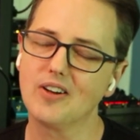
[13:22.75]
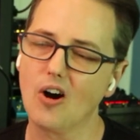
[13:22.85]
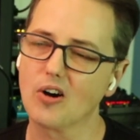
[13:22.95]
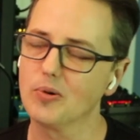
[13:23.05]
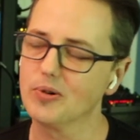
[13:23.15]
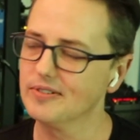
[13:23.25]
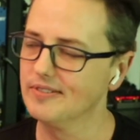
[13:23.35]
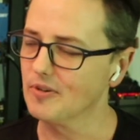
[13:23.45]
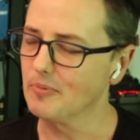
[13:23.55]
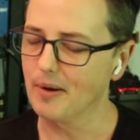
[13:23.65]
awkward
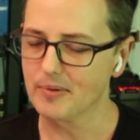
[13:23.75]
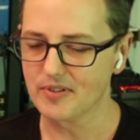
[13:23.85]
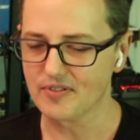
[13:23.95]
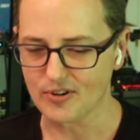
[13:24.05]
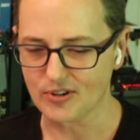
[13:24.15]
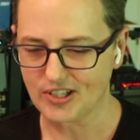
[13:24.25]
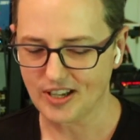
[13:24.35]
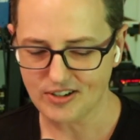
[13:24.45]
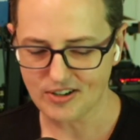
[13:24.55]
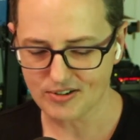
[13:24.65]
for probably the first
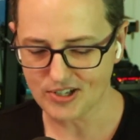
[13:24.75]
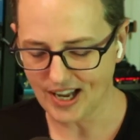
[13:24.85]
10 years,